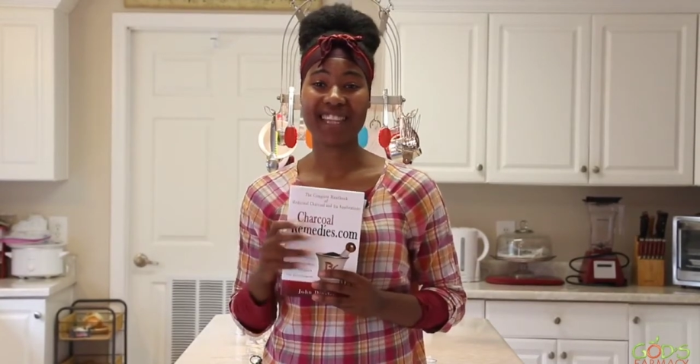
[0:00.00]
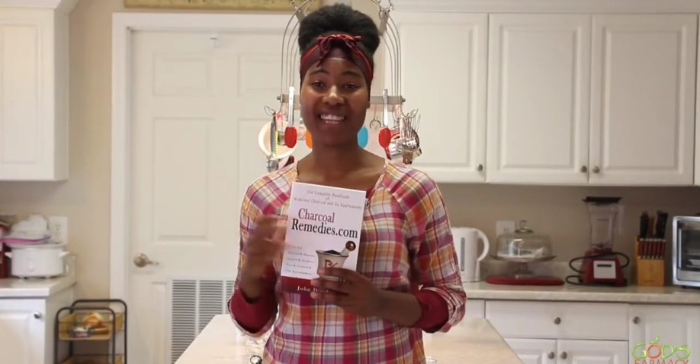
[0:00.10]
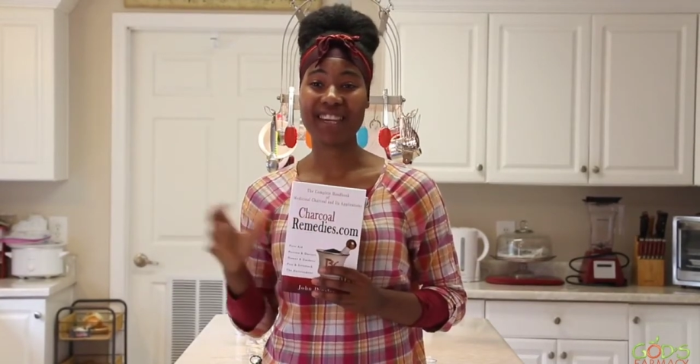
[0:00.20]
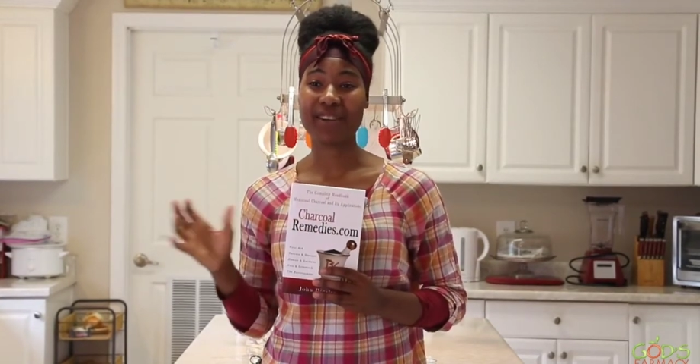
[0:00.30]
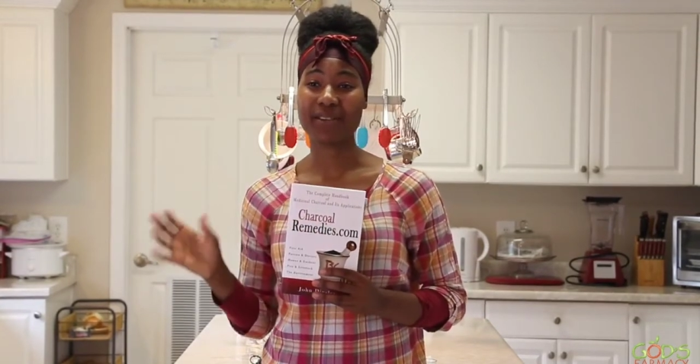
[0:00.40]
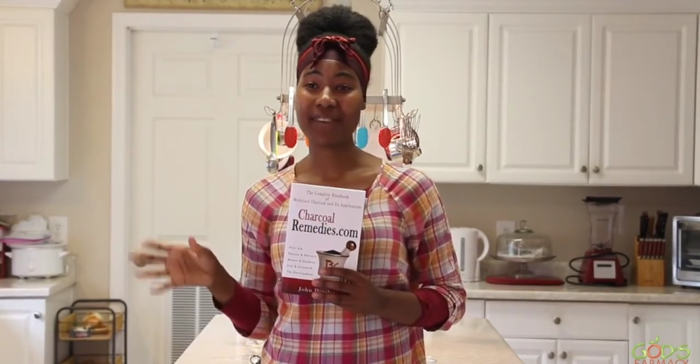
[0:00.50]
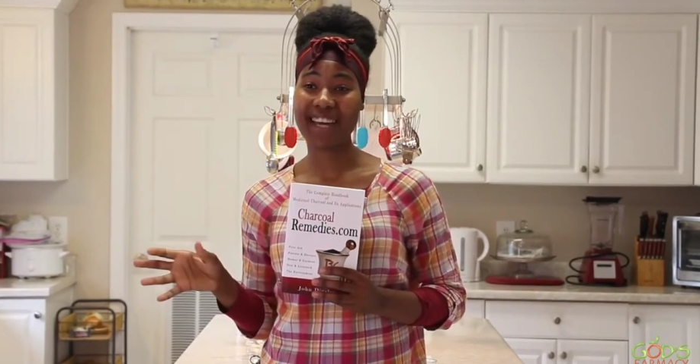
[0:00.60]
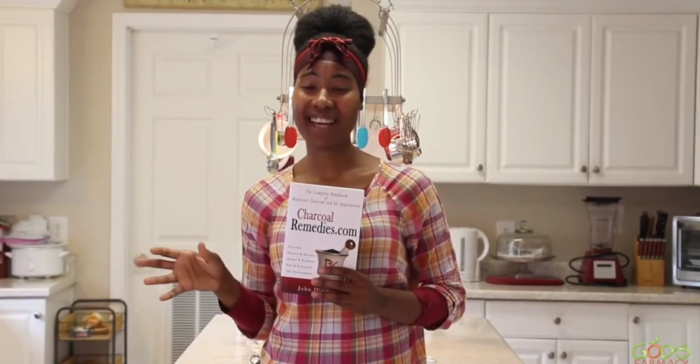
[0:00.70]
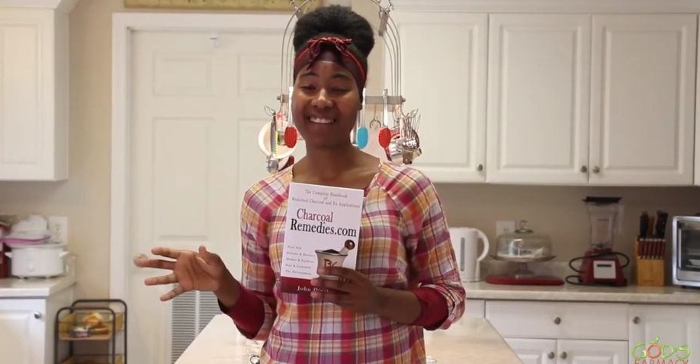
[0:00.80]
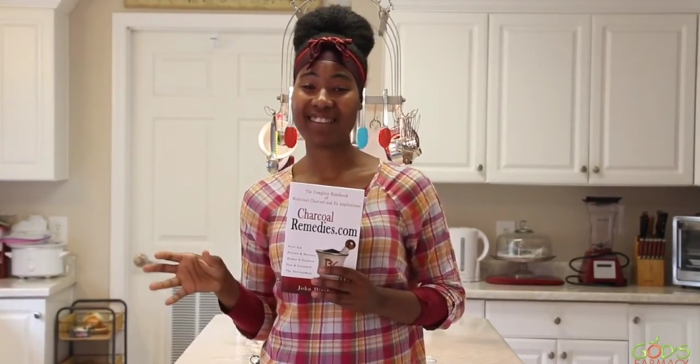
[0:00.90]
the
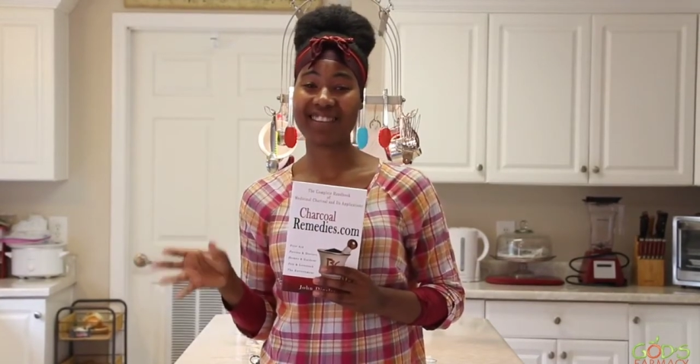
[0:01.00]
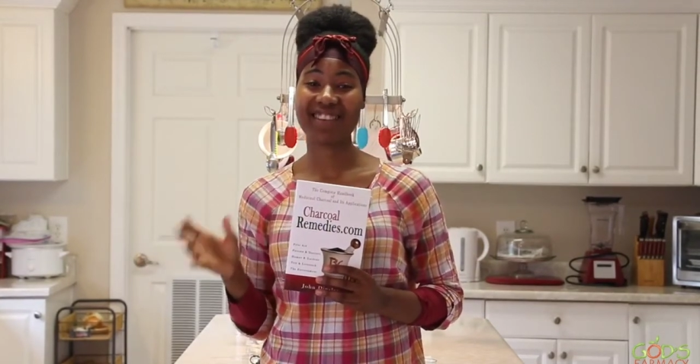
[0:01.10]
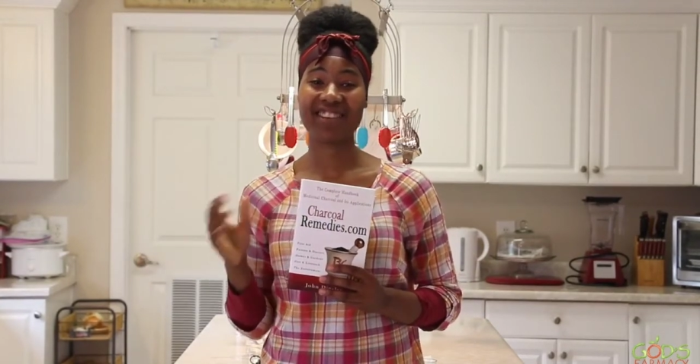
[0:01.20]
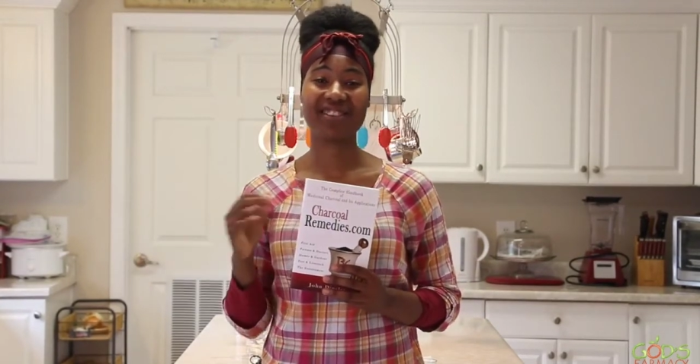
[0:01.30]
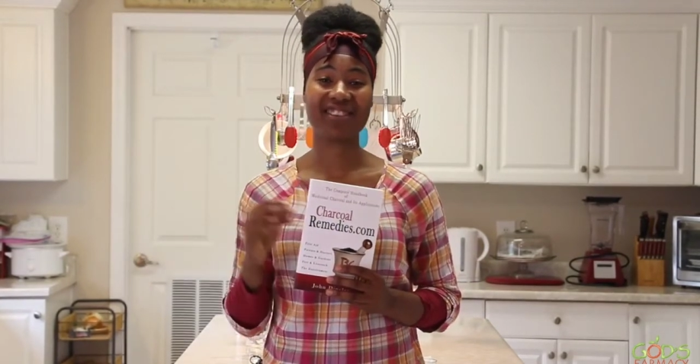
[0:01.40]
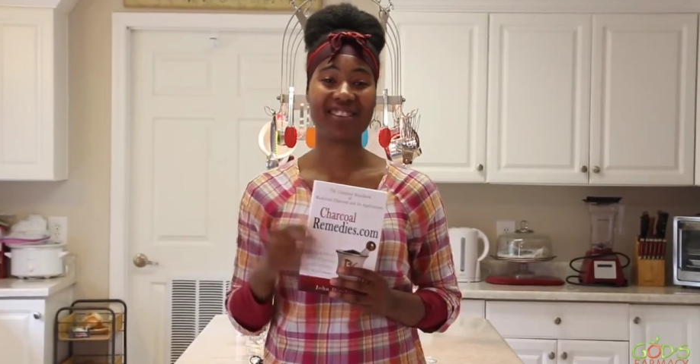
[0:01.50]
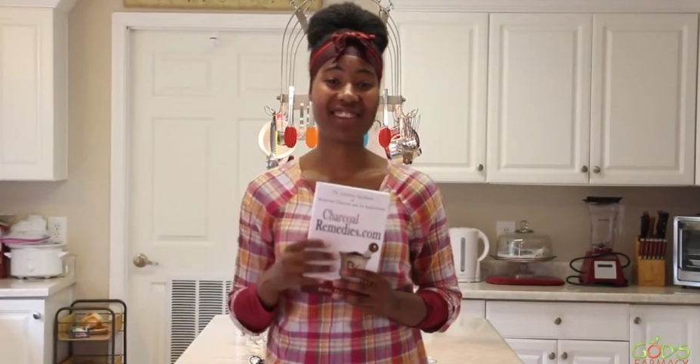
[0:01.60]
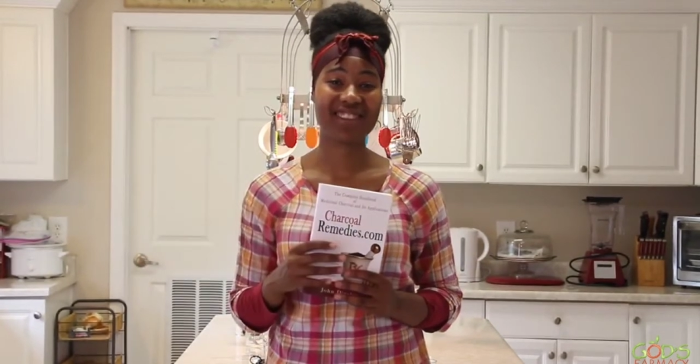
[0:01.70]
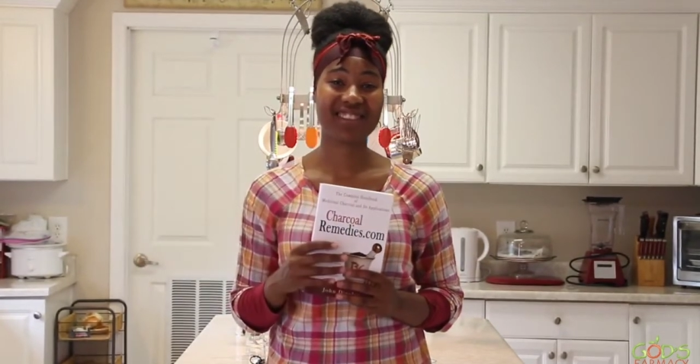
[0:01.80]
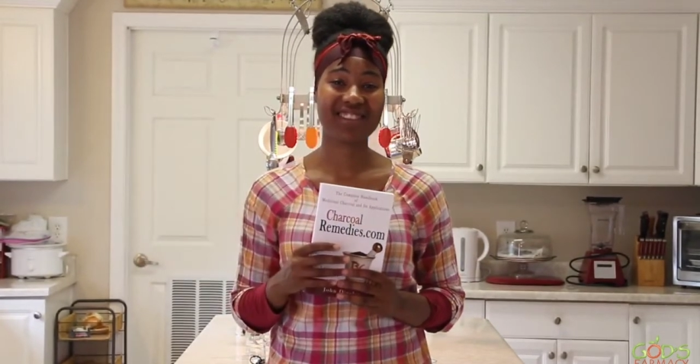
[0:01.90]
effect, the
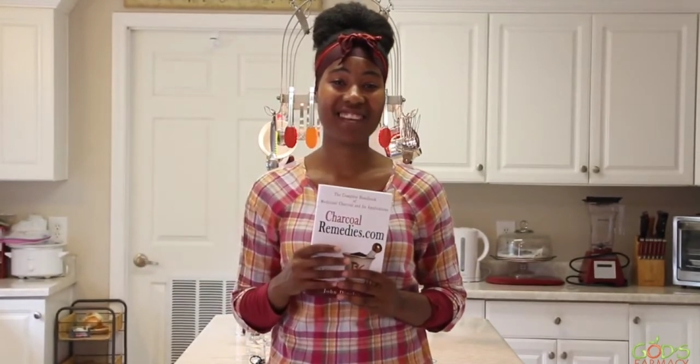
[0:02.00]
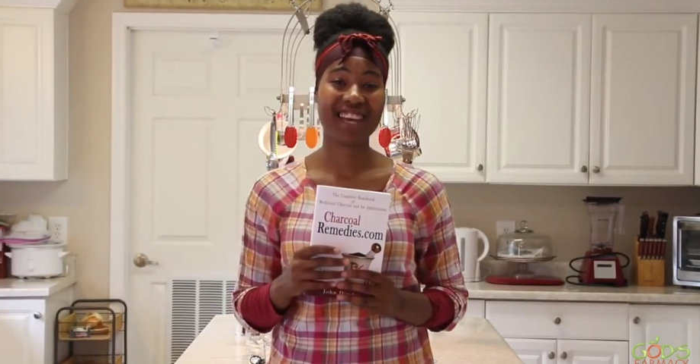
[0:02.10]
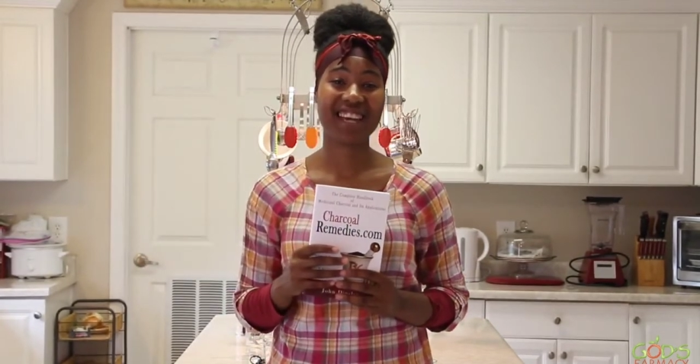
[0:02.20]
results,